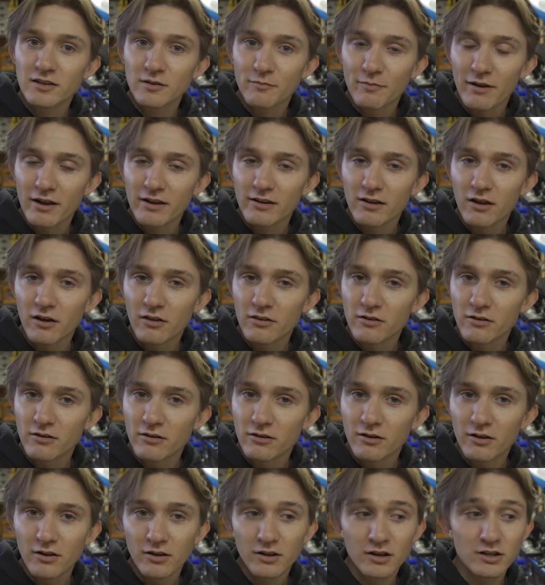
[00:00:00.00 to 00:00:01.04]
compared to
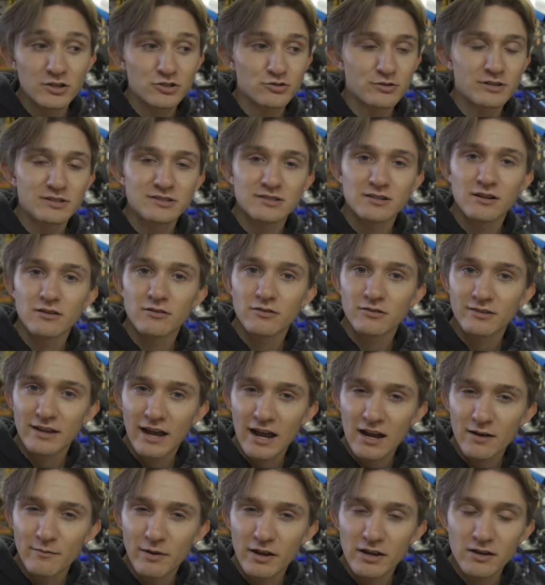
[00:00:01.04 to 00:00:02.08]
other countries and other
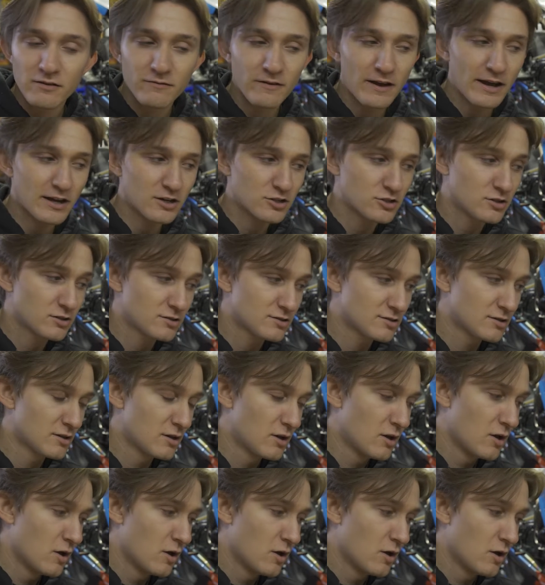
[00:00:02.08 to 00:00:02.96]
tire manufacturers.